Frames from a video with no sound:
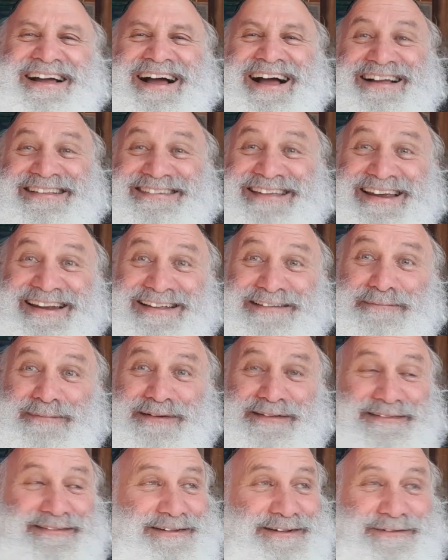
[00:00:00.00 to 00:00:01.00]
I dated
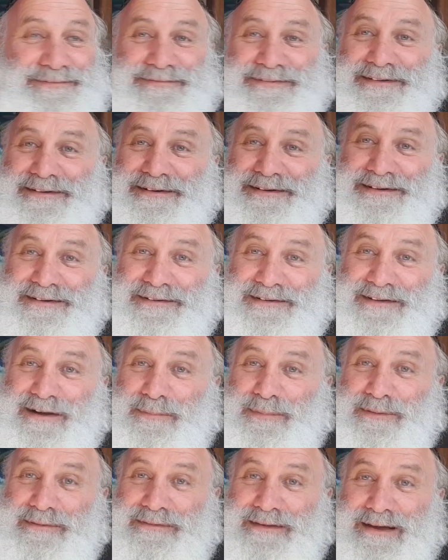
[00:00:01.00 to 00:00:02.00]
myself there a
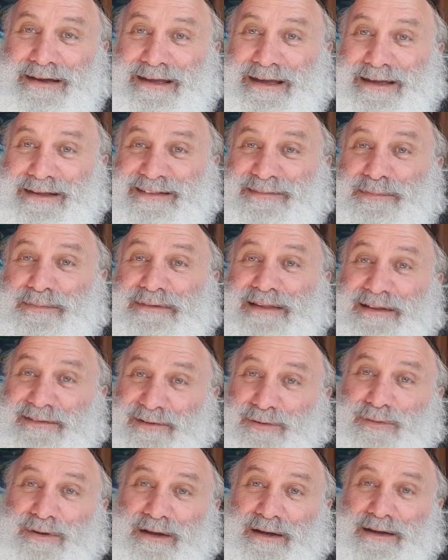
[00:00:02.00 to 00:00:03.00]
couple of decades, but that's
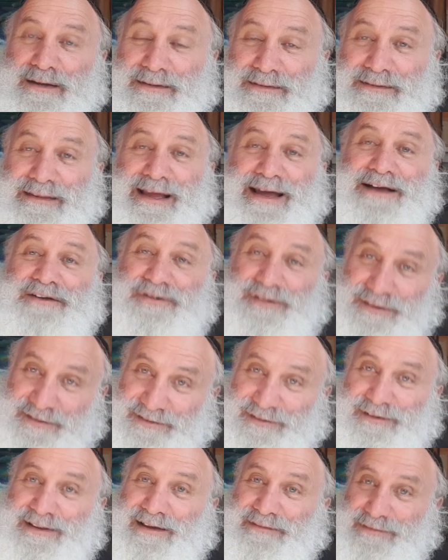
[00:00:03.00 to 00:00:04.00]
okay. They actually
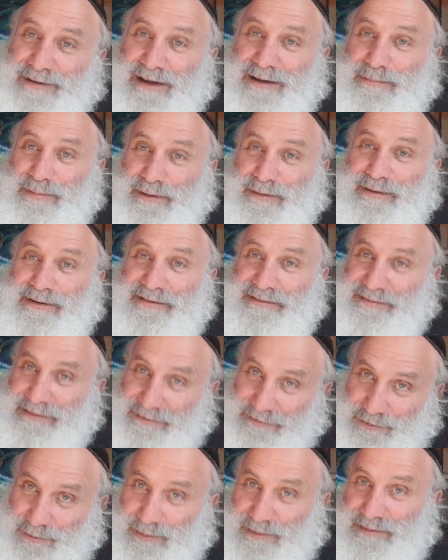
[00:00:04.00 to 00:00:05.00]
still have libraries. They
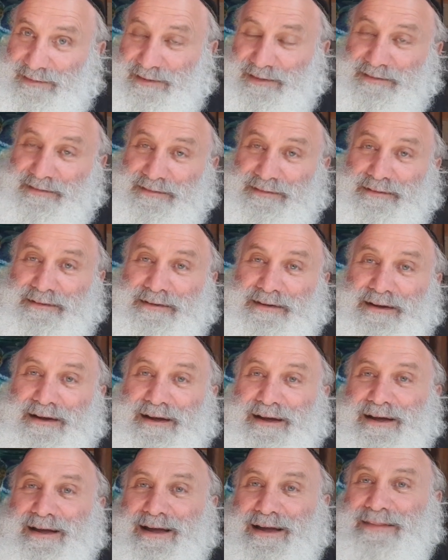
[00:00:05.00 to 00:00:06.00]
do exist.
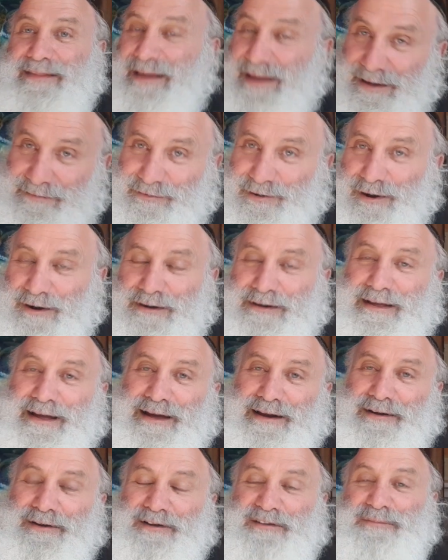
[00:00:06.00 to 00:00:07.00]
And they have card
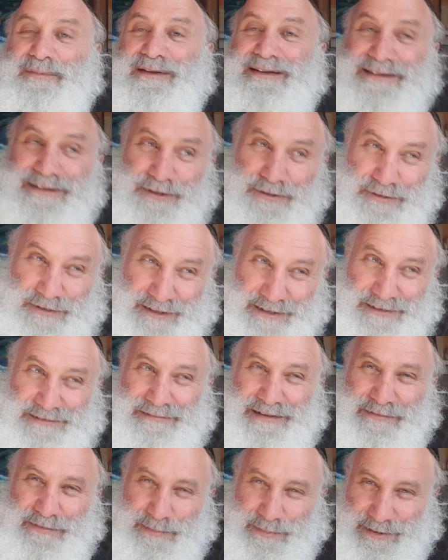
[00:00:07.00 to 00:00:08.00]
catalogs, but usually
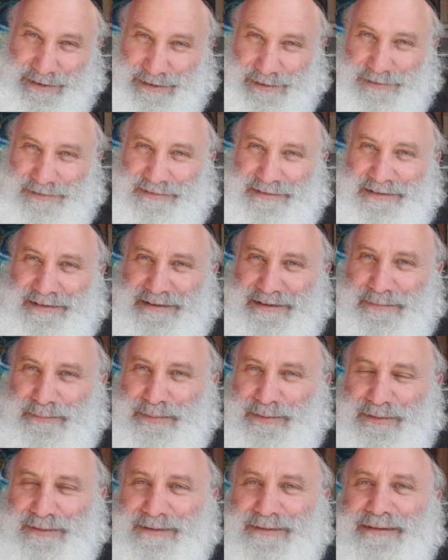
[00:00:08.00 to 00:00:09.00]
everybody goes to the
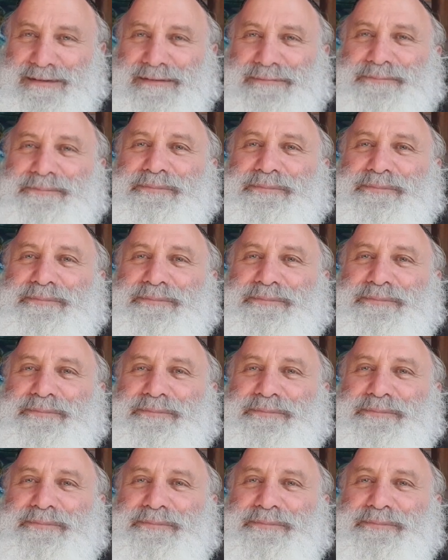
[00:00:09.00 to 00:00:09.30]
computer.